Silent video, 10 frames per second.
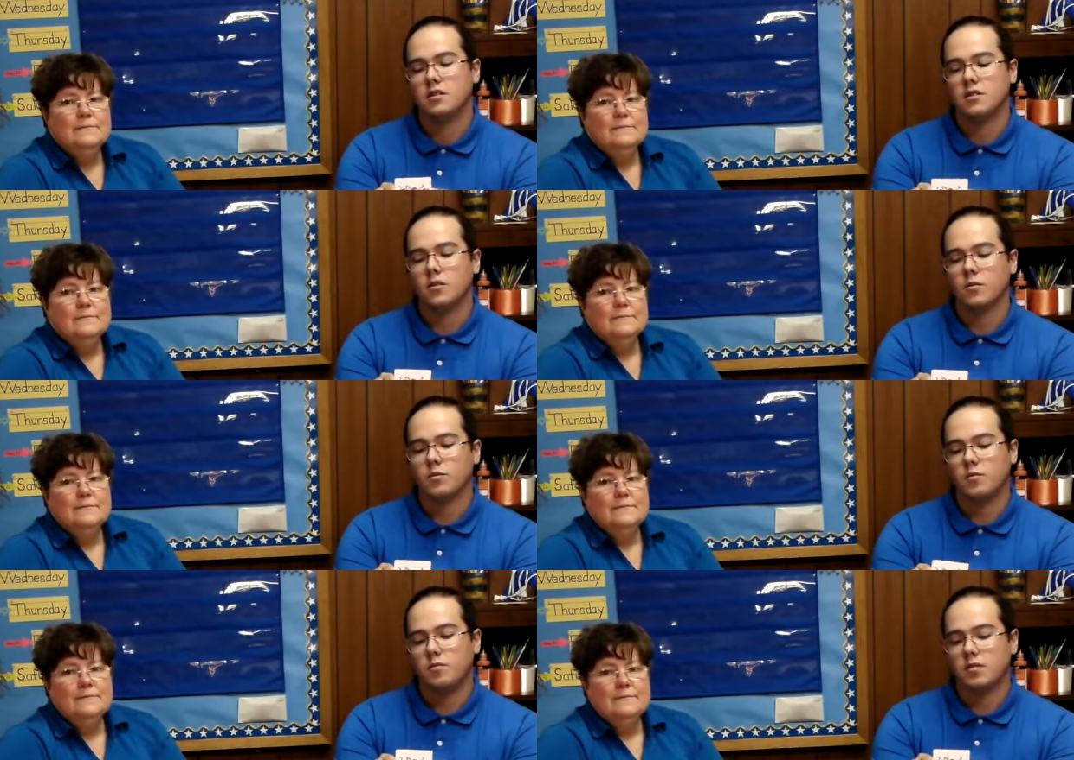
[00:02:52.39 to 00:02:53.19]
Speaker 1: So
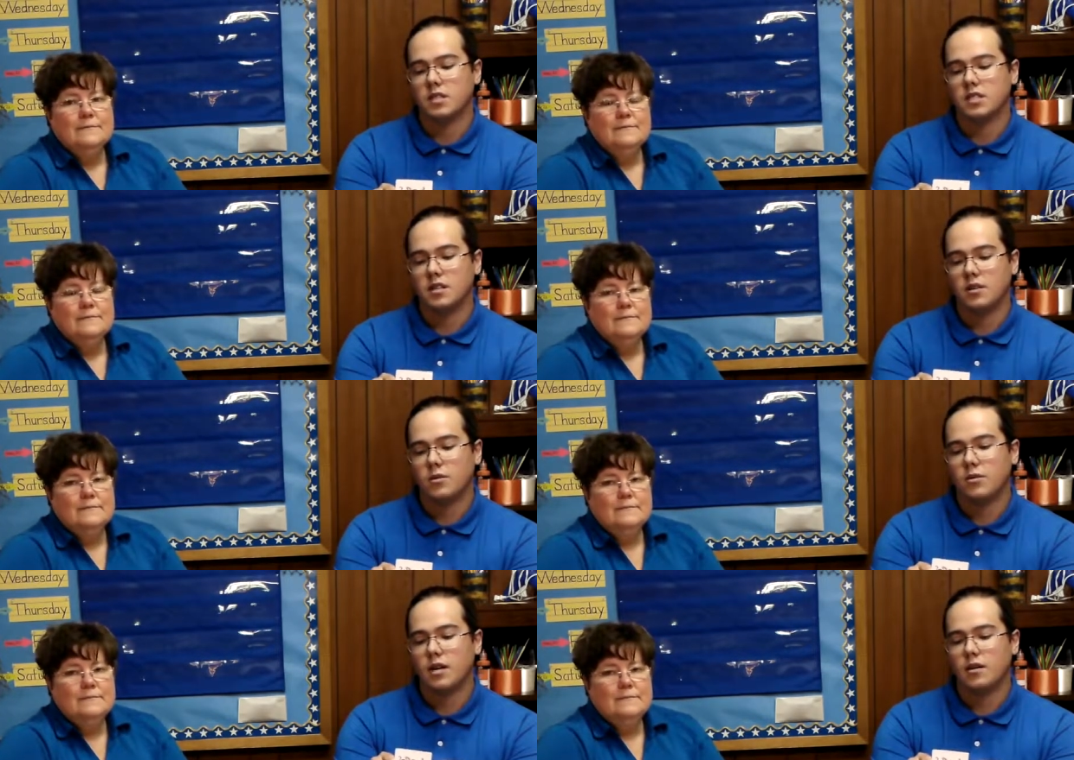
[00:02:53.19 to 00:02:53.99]
Let's think
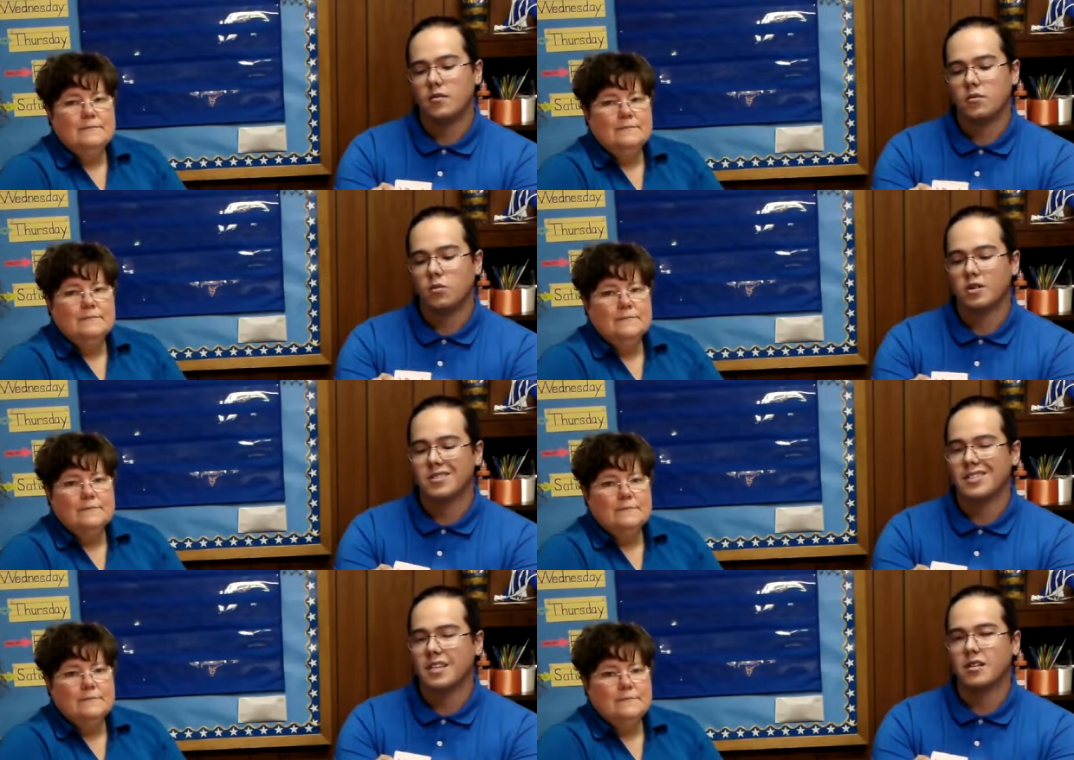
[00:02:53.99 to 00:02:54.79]
through that word
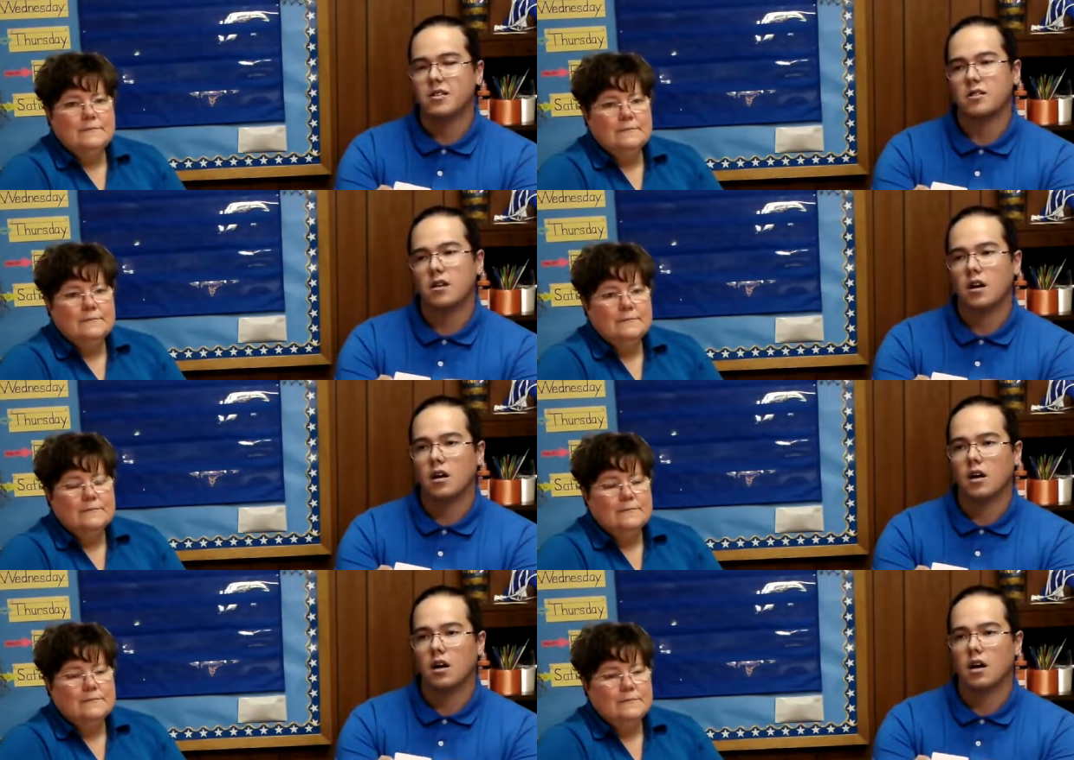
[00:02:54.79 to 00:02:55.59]
together.
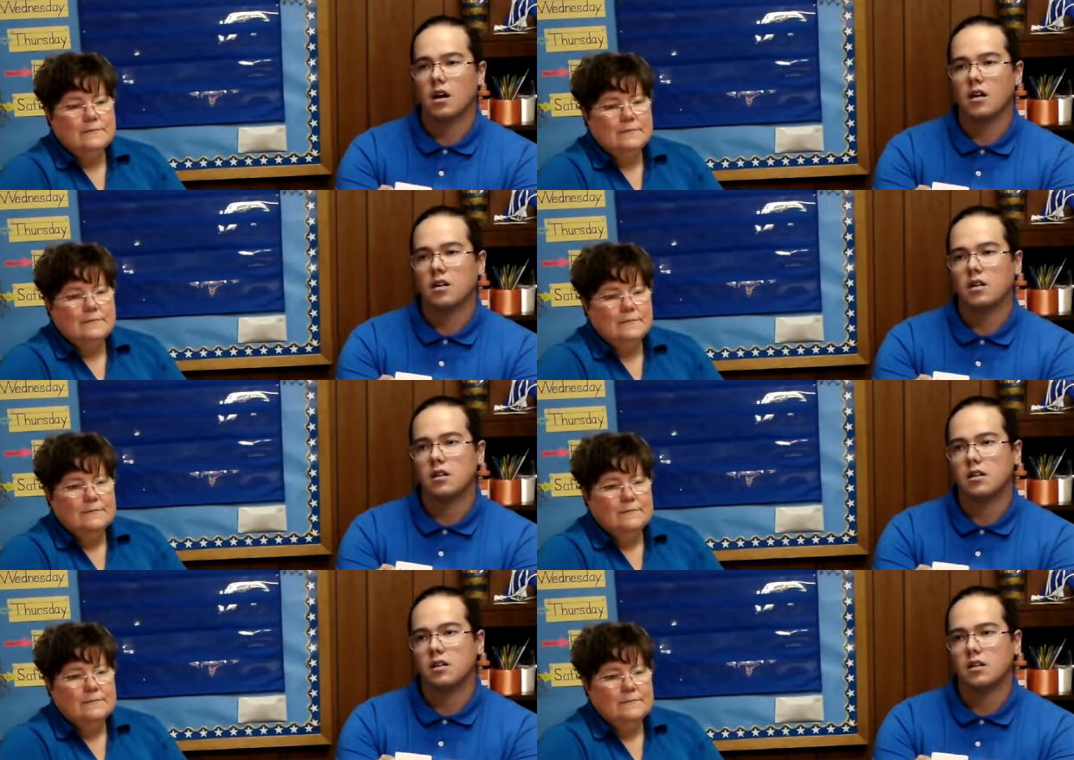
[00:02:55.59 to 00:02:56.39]
Ah,
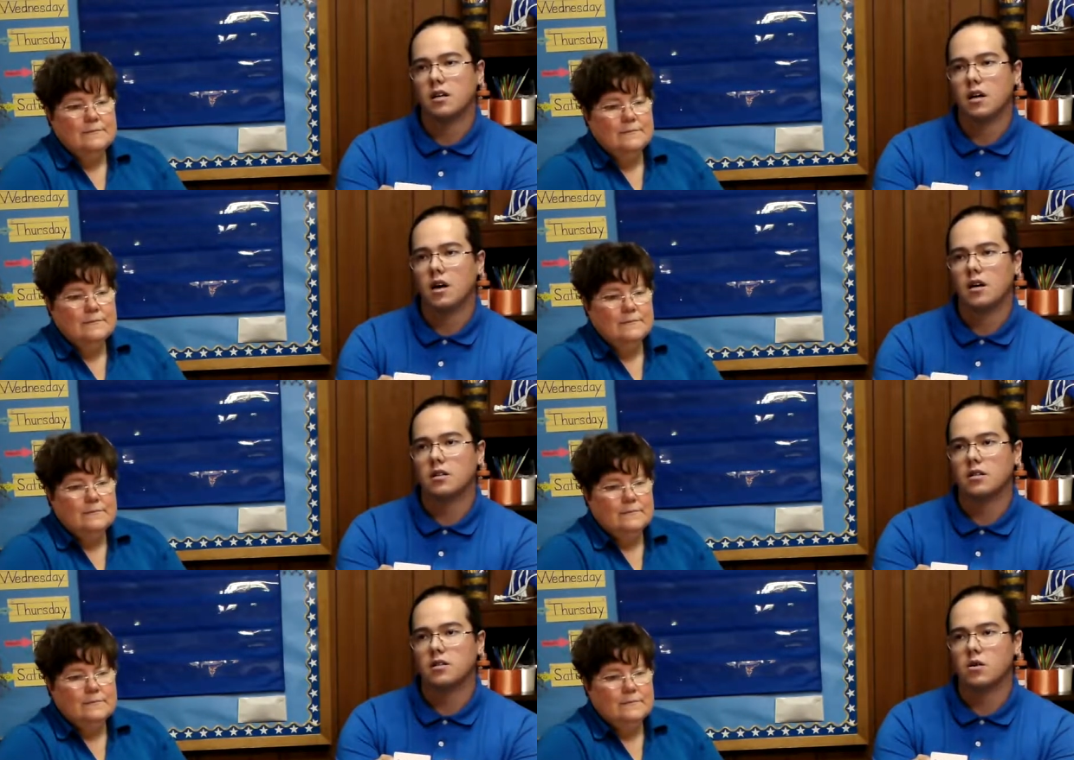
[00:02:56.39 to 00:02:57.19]

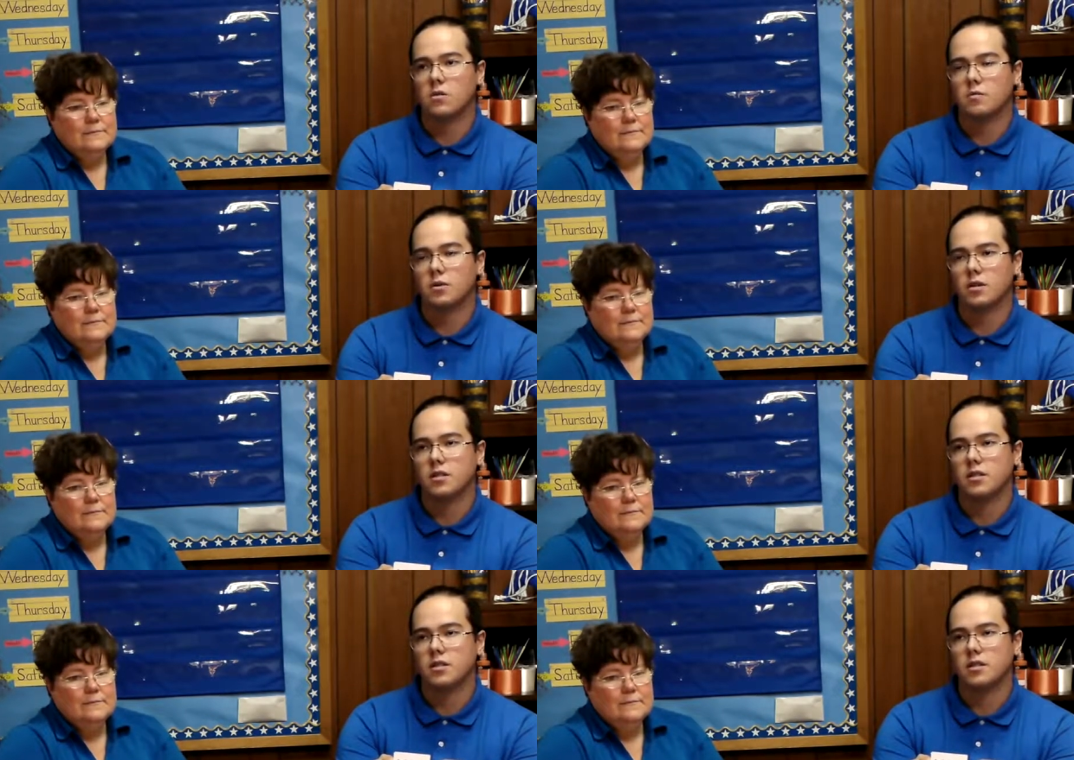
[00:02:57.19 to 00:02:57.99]

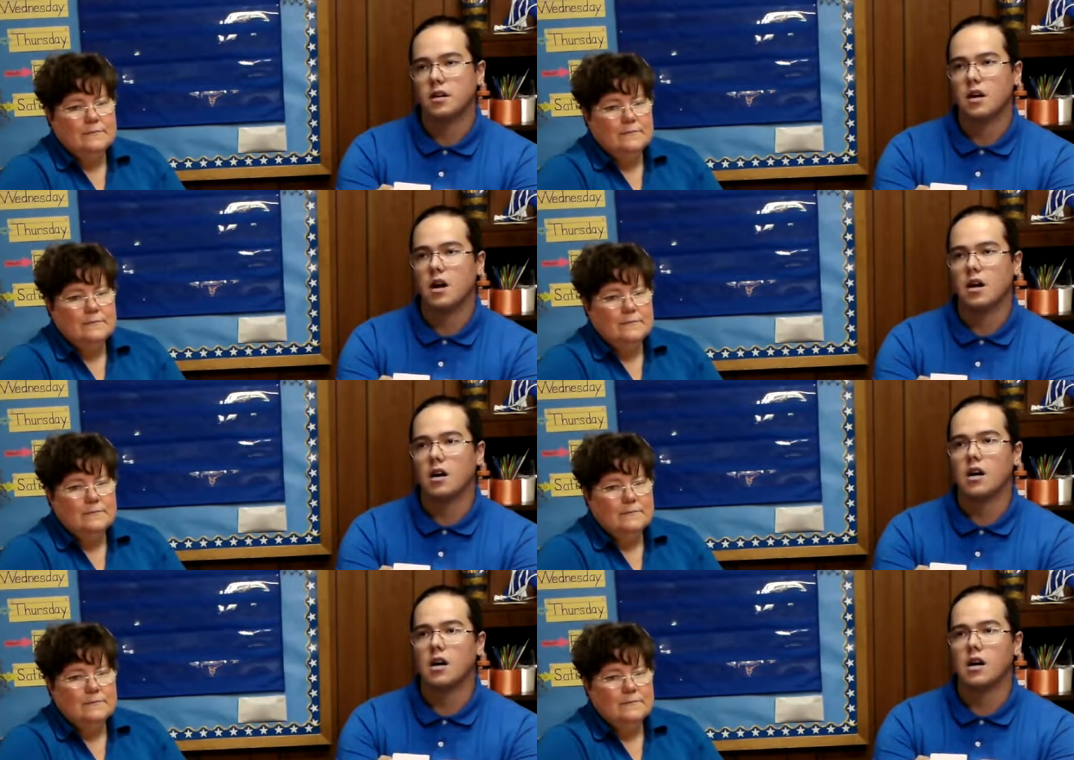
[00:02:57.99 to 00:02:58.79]
octopus. Ah,
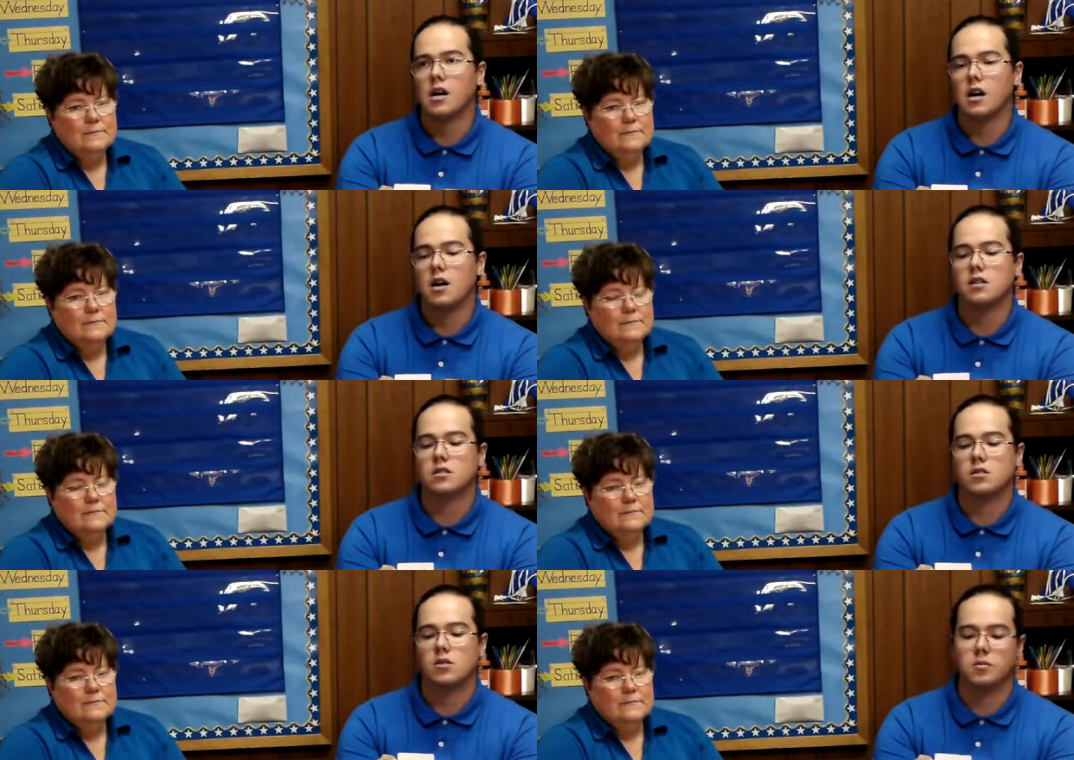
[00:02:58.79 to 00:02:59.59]
ah,
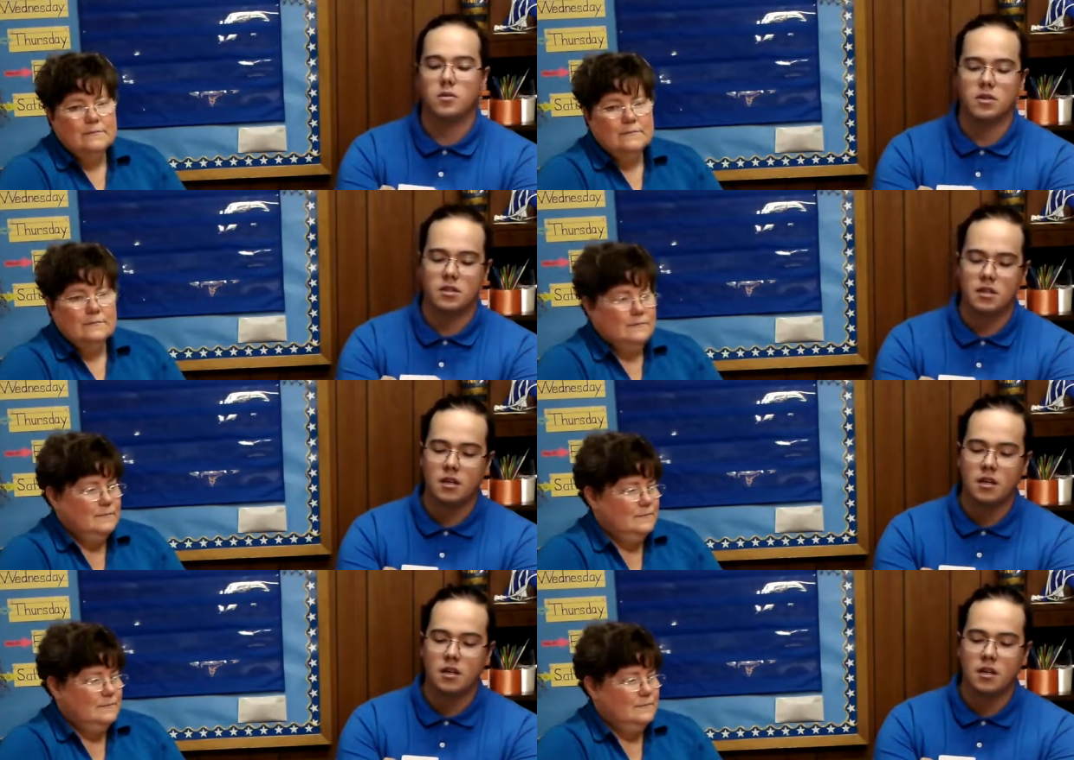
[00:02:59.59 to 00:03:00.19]
octopus.